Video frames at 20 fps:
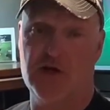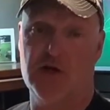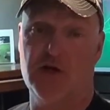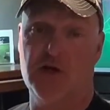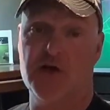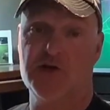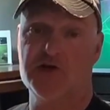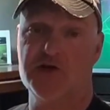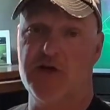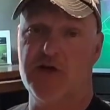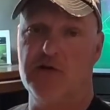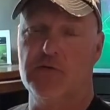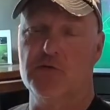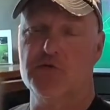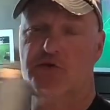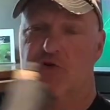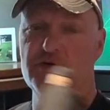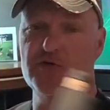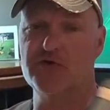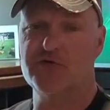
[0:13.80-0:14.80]
like I said it
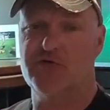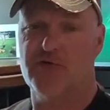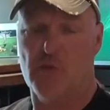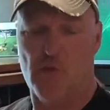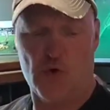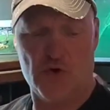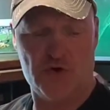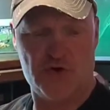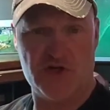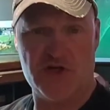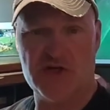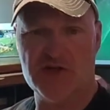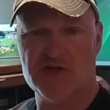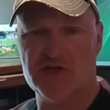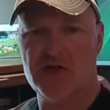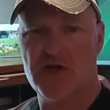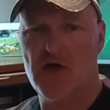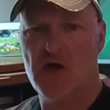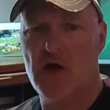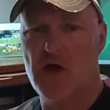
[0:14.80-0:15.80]
was used for one
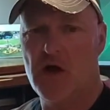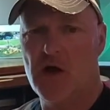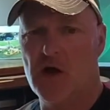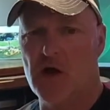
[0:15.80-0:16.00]
season.